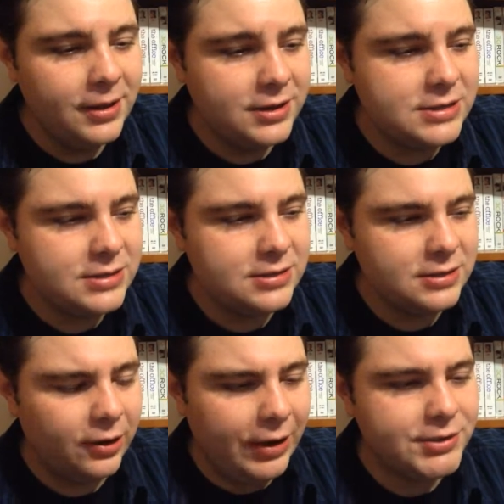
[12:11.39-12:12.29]
because
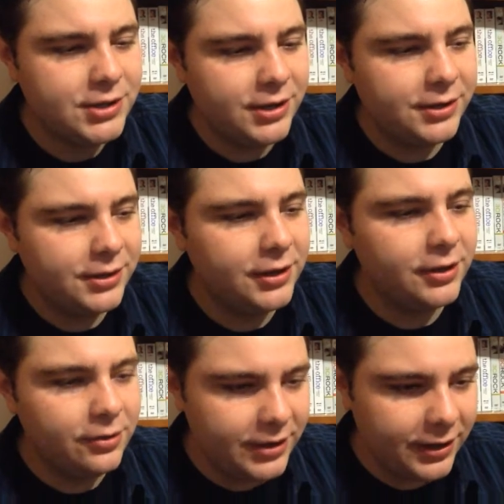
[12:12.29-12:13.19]
you know I was kind of
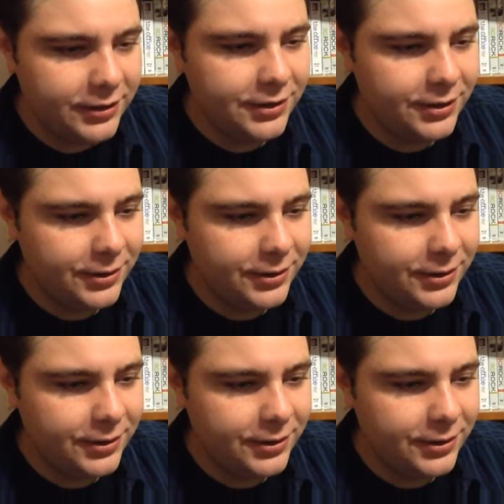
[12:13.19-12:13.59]
thinking, okay,